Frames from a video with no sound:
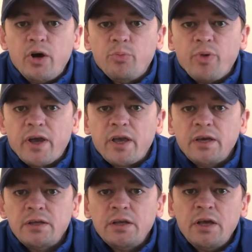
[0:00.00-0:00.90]

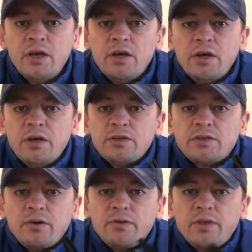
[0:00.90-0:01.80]
L-Bracket
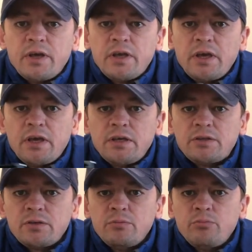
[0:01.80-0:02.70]
so that
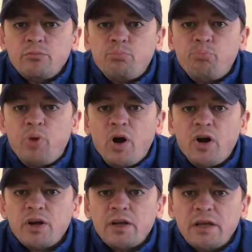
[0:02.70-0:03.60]
it
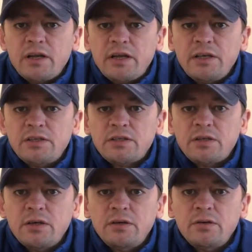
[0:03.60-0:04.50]
partly at
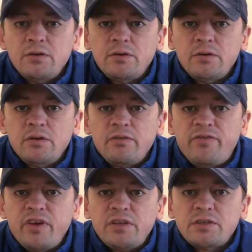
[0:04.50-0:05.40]
least
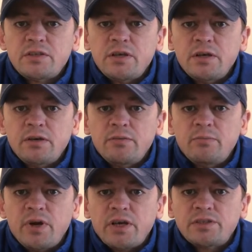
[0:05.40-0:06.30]
fits
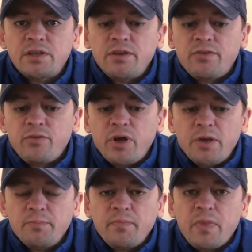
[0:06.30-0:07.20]
my
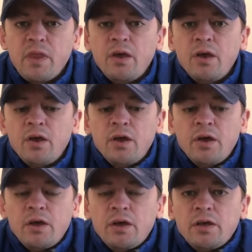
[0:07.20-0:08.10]
X-T3.
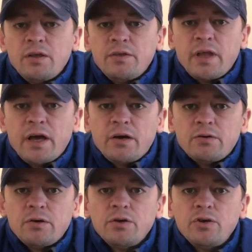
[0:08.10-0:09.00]

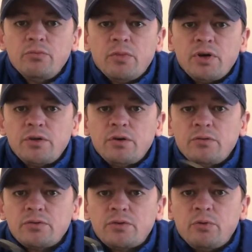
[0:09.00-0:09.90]
Now you might
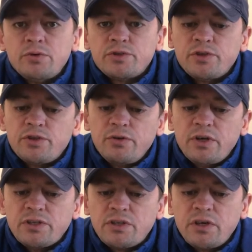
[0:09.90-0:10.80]
not want to do
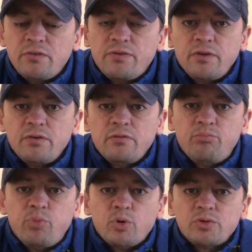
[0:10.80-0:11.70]
this if
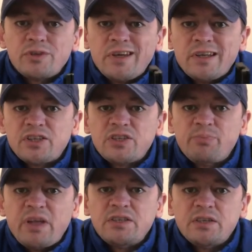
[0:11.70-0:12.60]
you've bought an
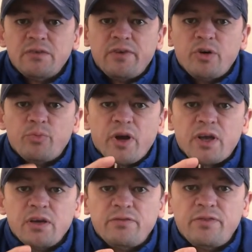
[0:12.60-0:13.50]
expensive
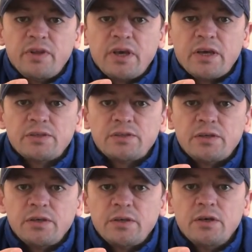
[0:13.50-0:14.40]
L-Bracket for the
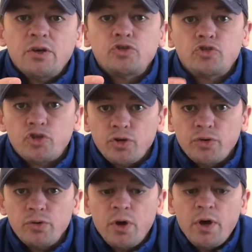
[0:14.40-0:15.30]

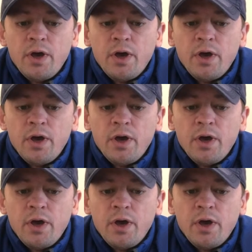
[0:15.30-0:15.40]
X-T2,